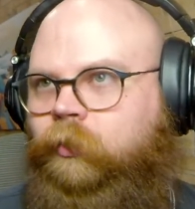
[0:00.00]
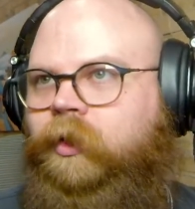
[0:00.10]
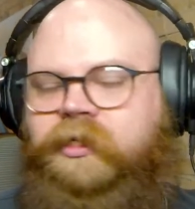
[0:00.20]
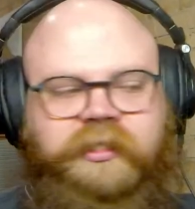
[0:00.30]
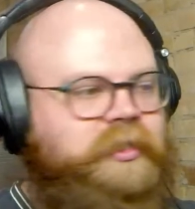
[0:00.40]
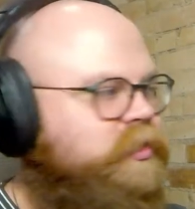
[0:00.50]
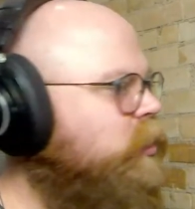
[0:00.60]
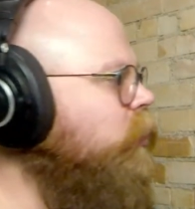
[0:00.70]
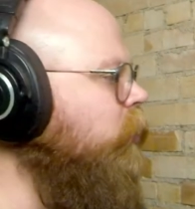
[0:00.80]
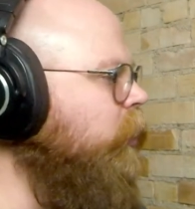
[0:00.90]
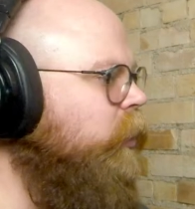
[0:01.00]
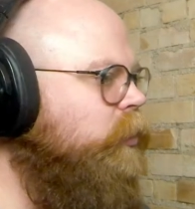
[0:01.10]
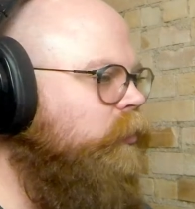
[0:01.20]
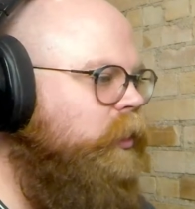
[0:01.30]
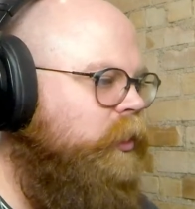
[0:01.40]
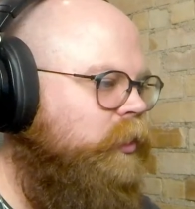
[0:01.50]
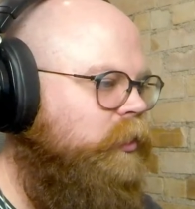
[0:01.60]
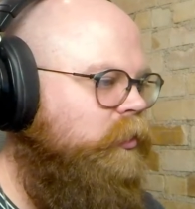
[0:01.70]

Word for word: What is the song? And I don't like it.